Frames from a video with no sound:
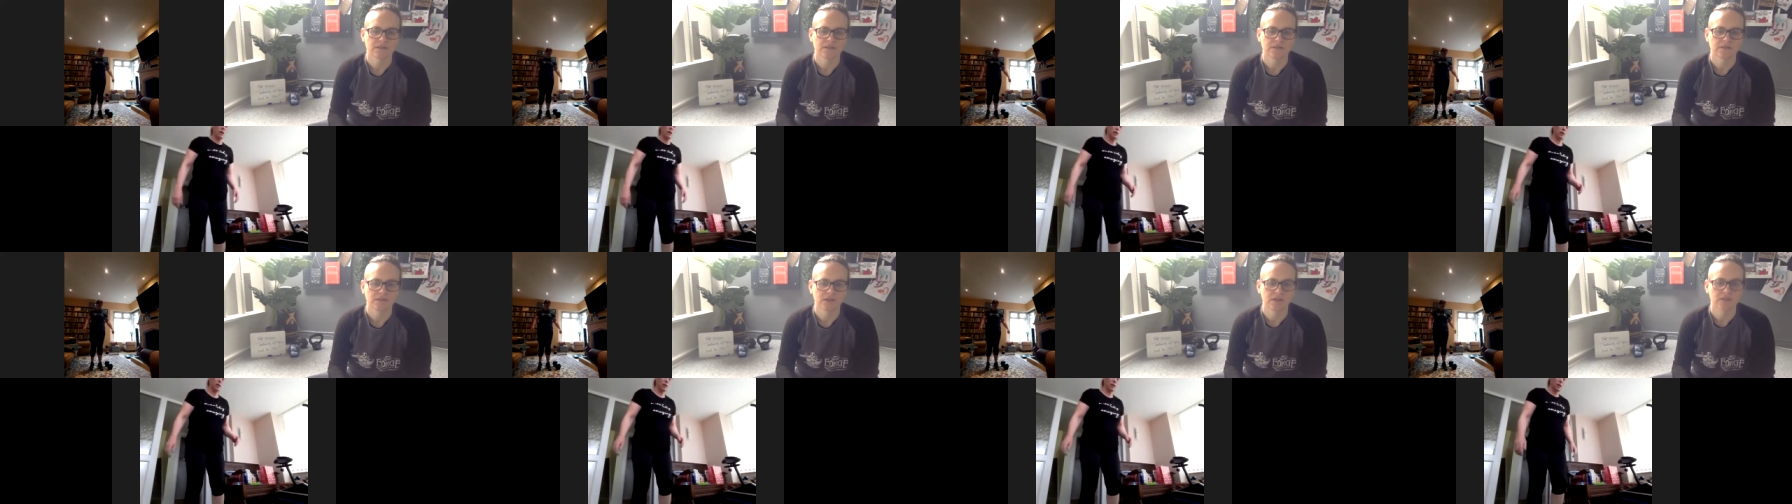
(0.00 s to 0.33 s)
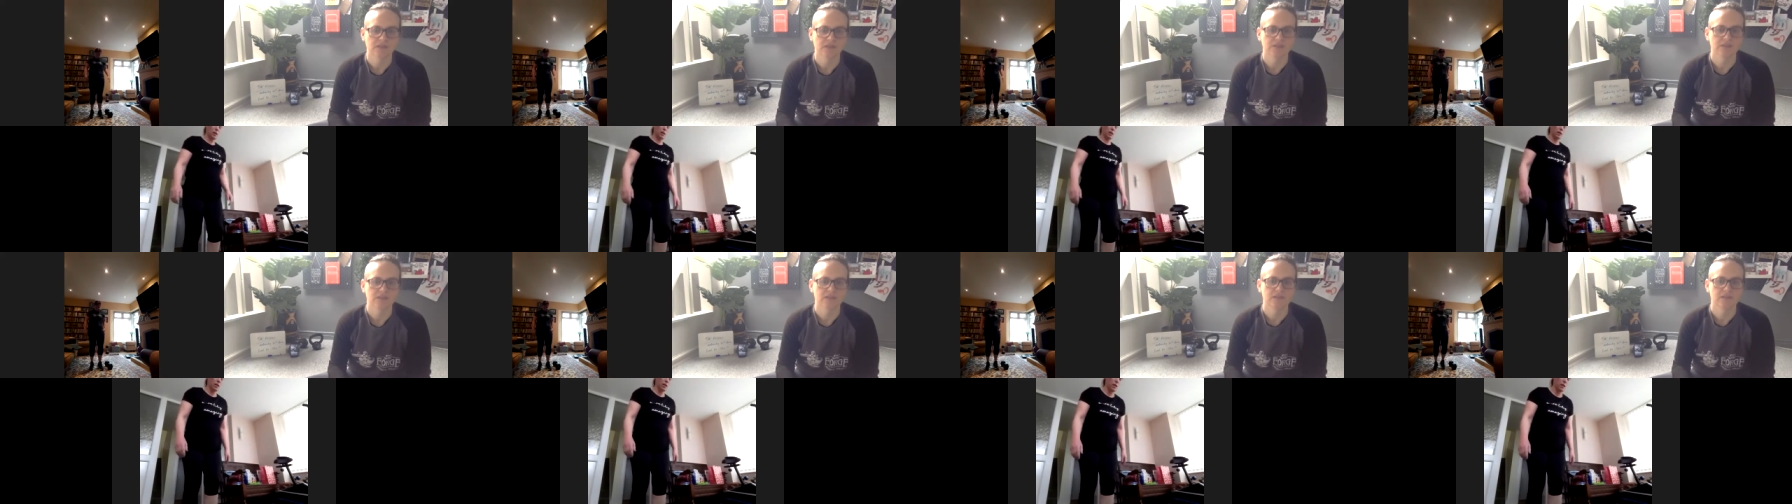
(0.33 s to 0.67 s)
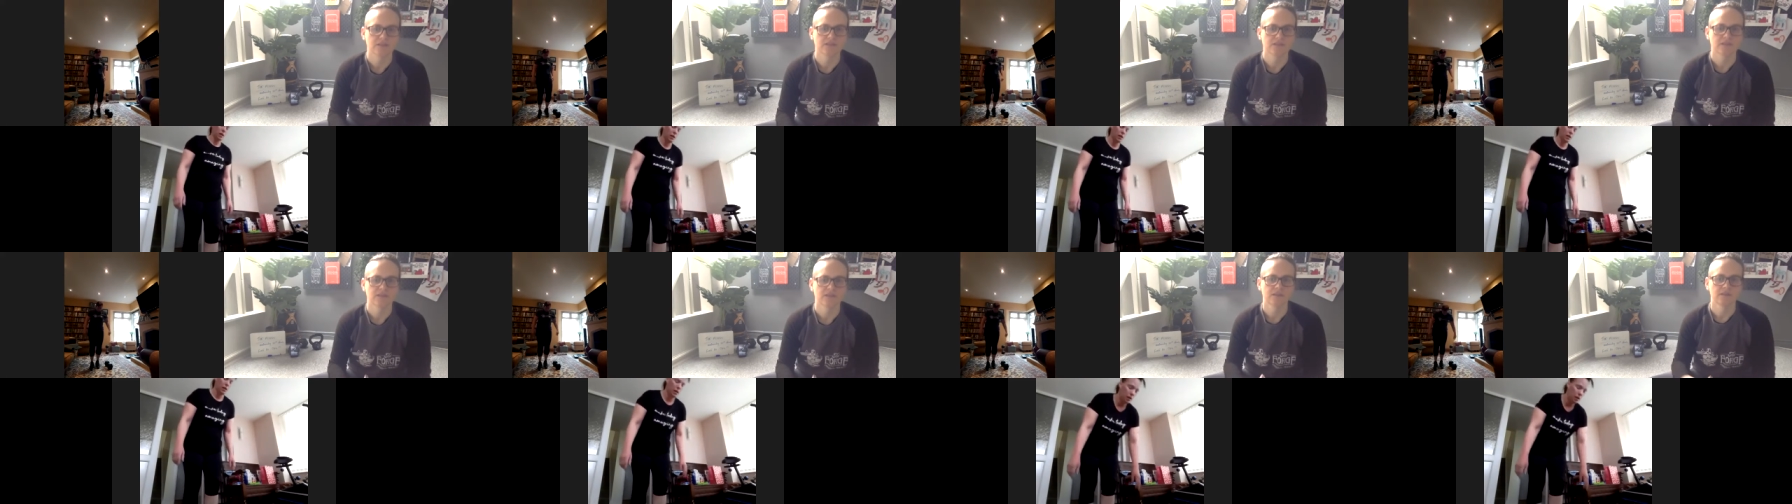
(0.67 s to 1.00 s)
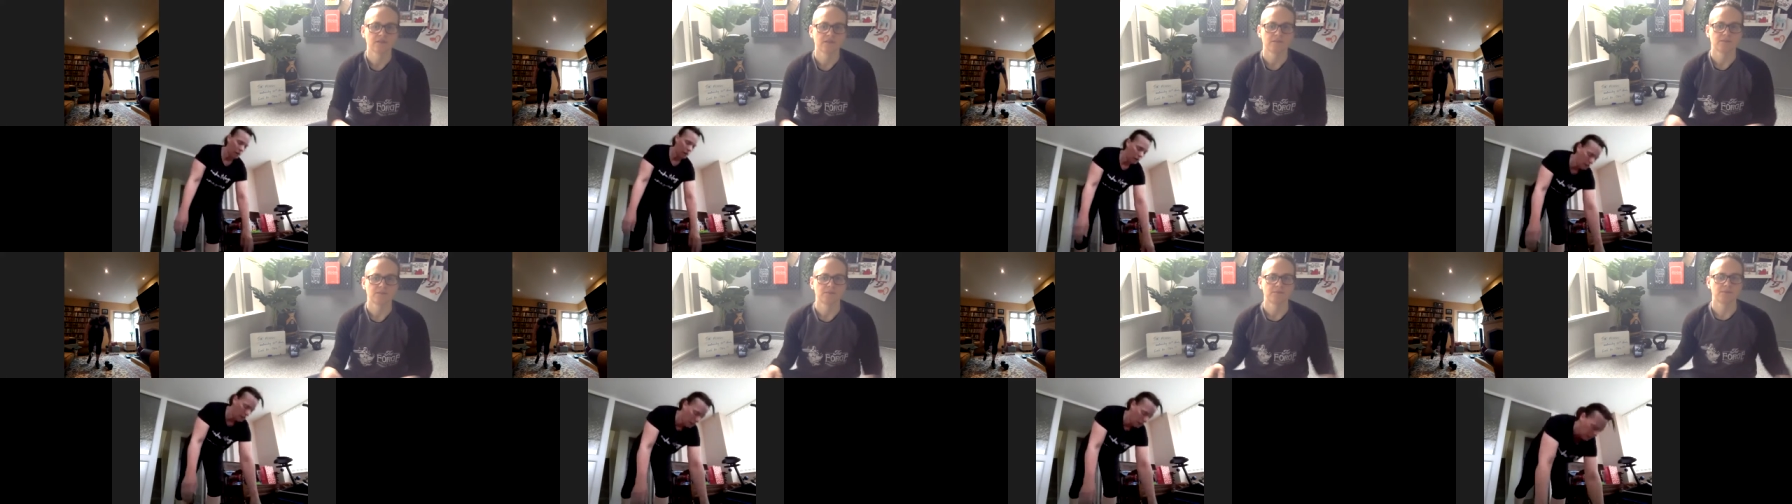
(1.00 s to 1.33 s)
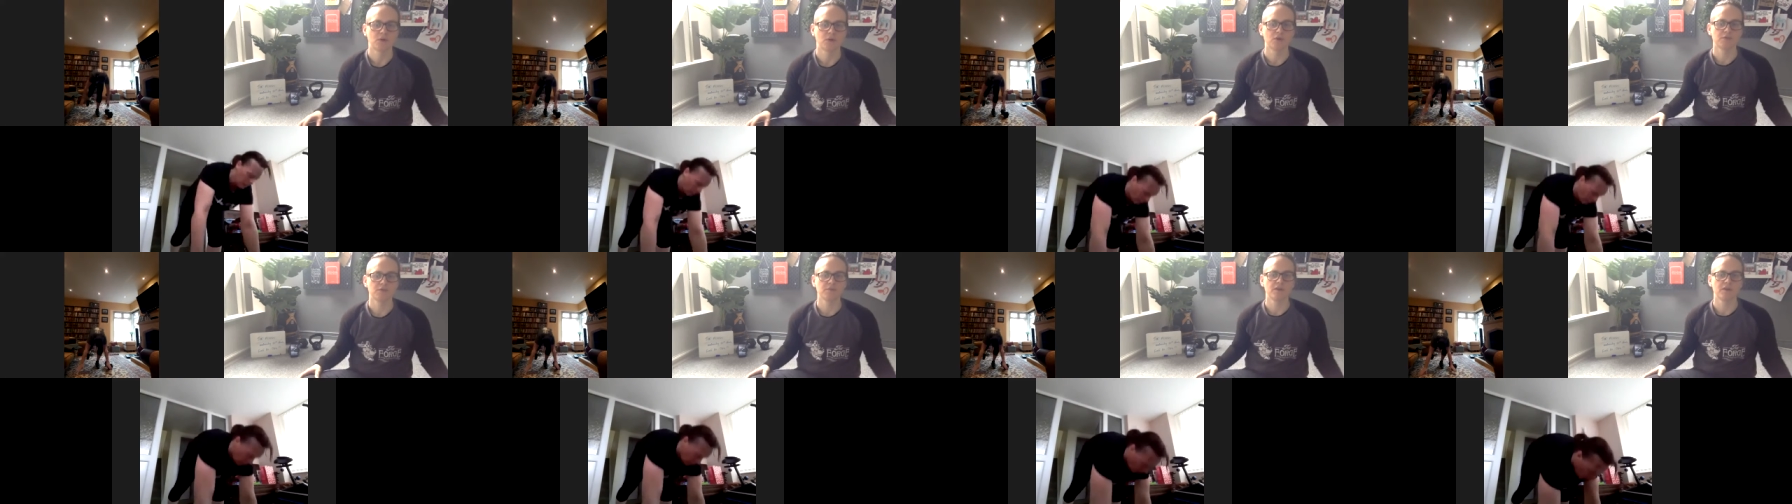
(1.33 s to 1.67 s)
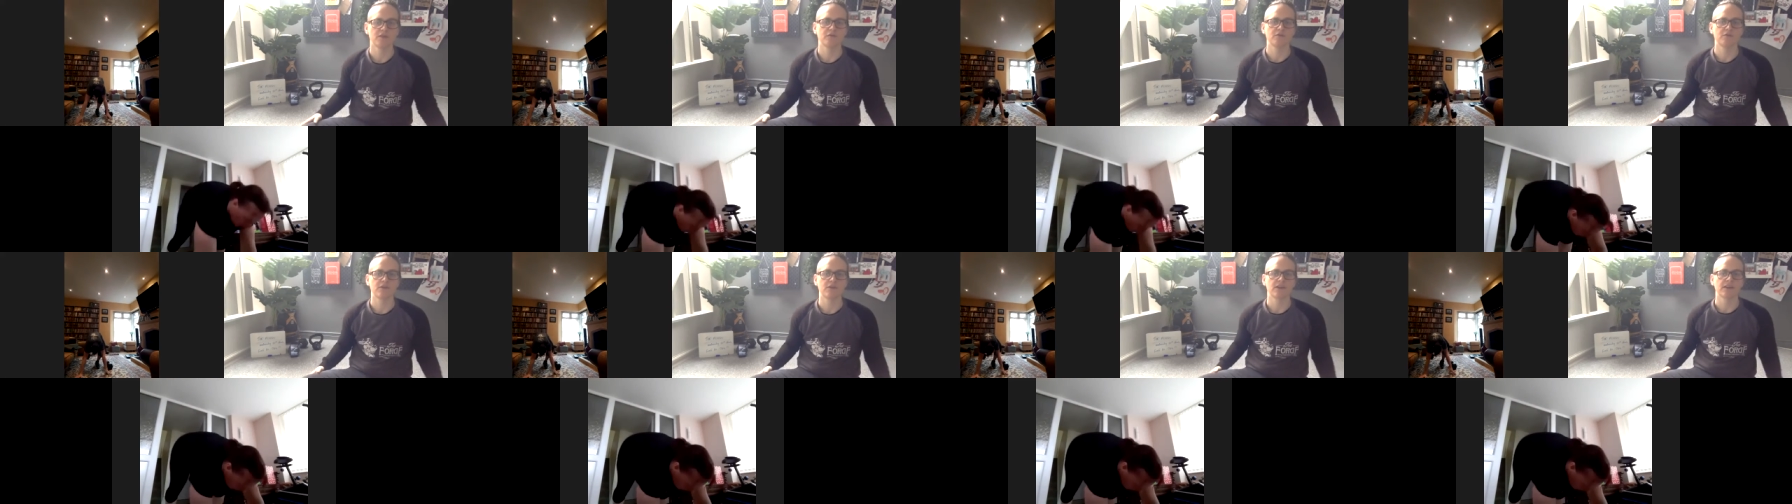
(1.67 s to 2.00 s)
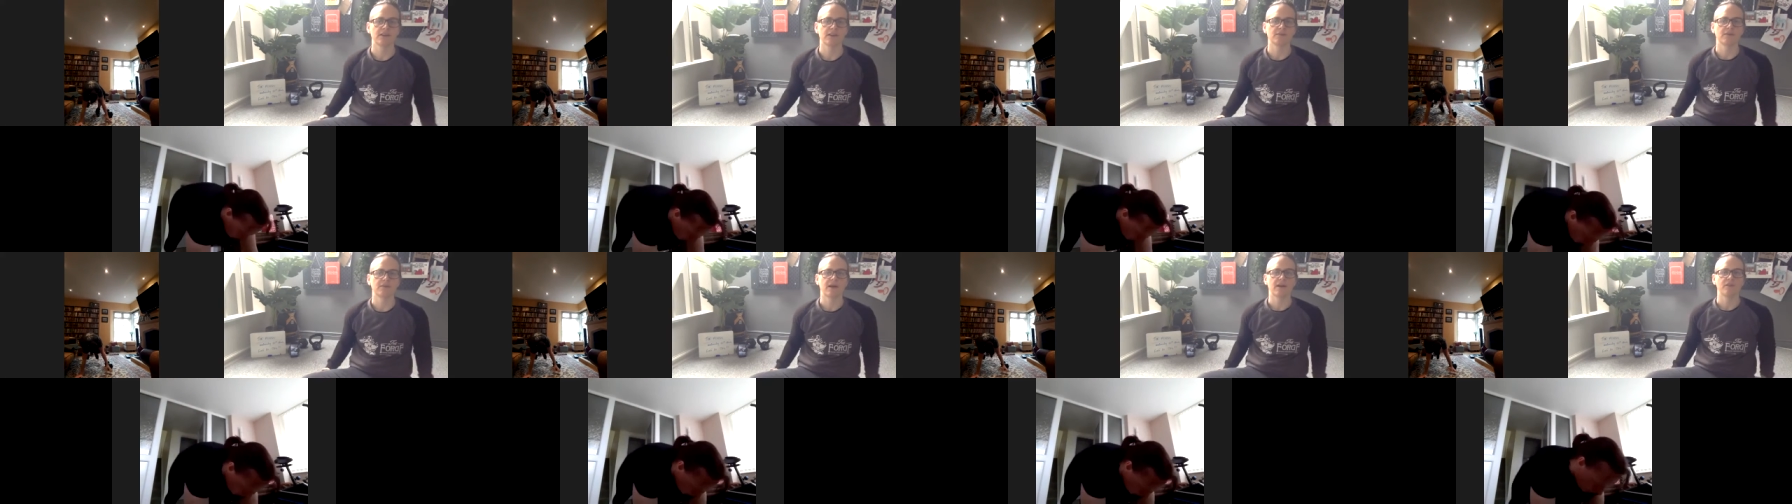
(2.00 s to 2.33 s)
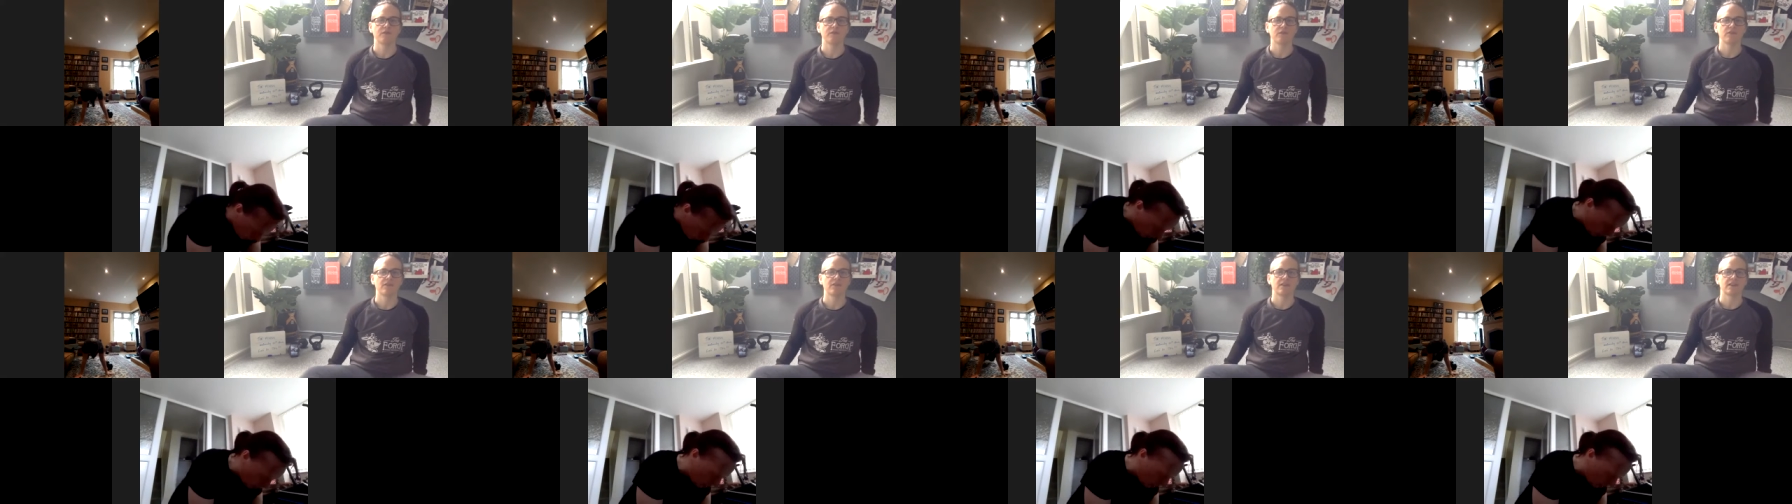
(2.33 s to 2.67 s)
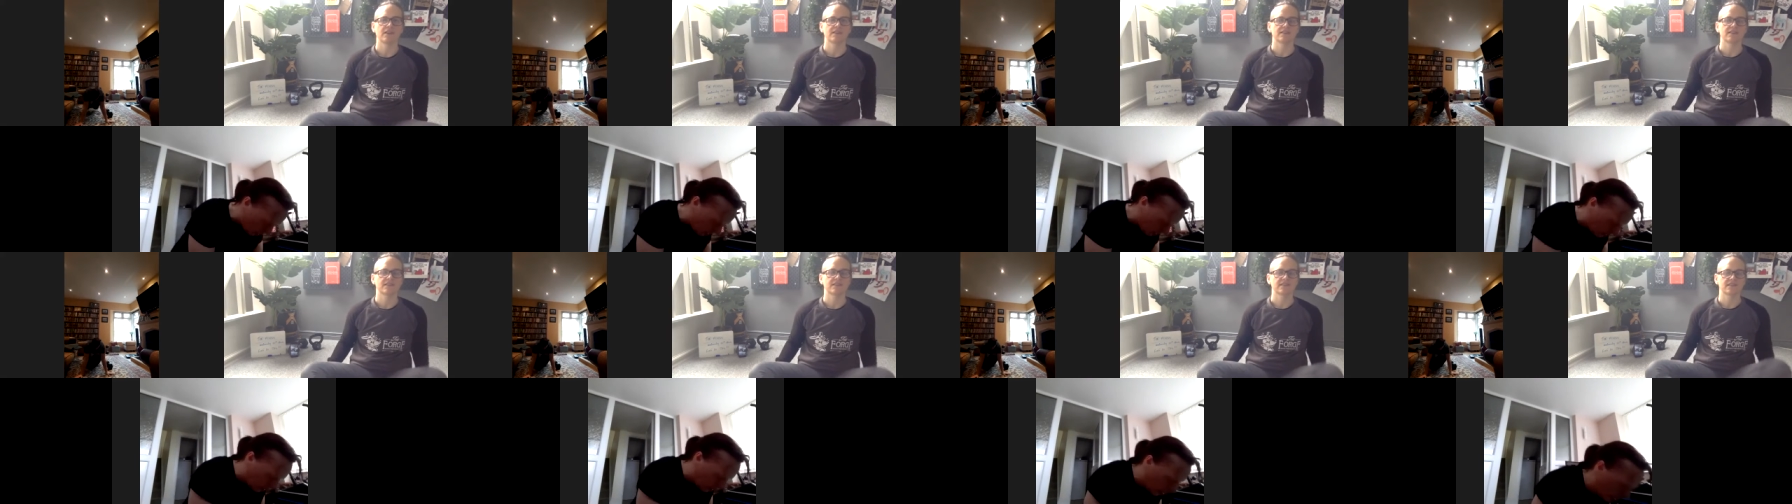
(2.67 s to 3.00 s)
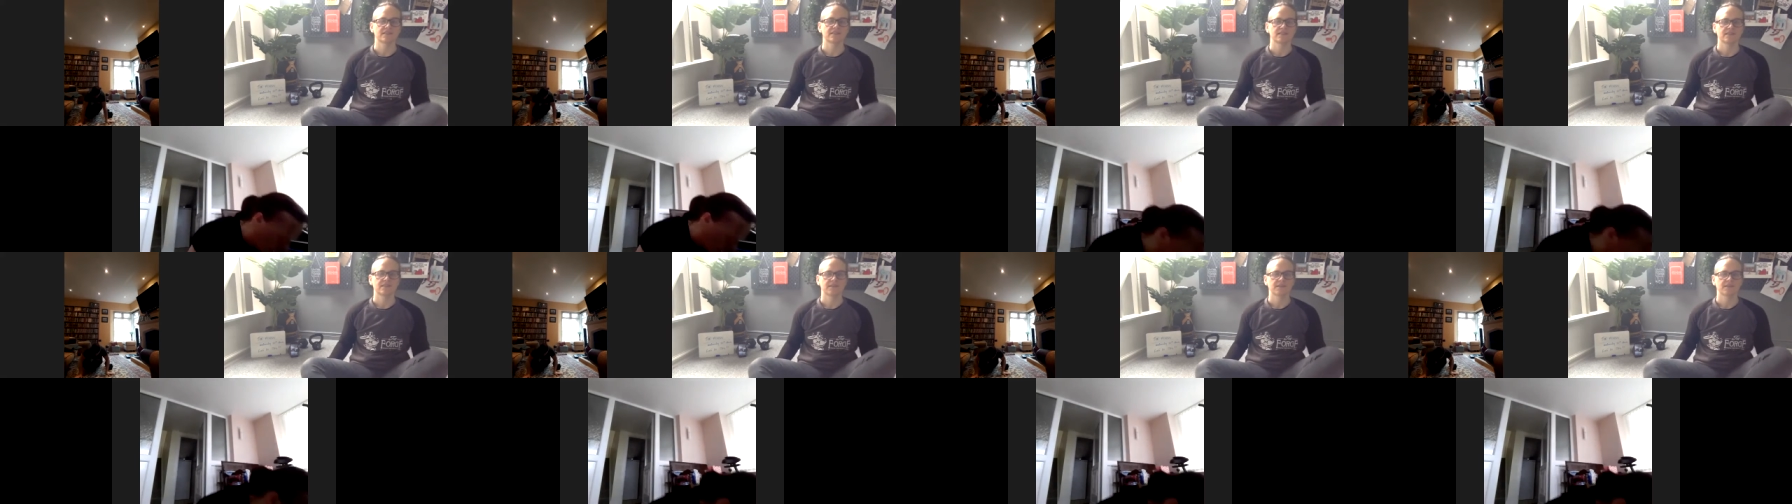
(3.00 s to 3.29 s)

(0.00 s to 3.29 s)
Good. Both moved really well through this.